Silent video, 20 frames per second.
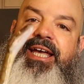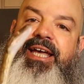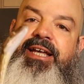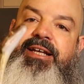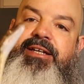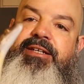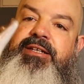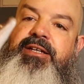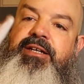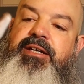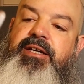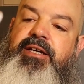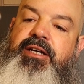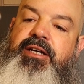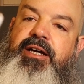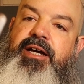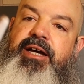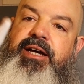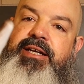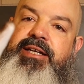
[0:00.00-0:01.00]
and
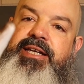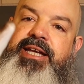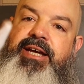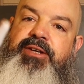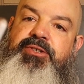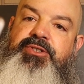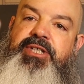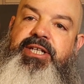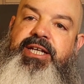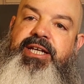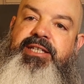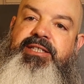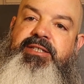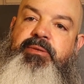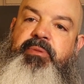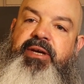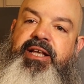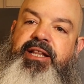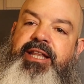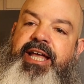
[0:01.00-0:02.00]
now she eats a
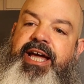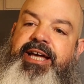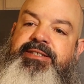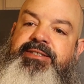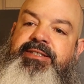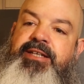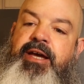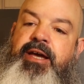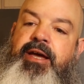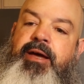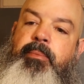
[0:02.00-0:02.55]
bit less.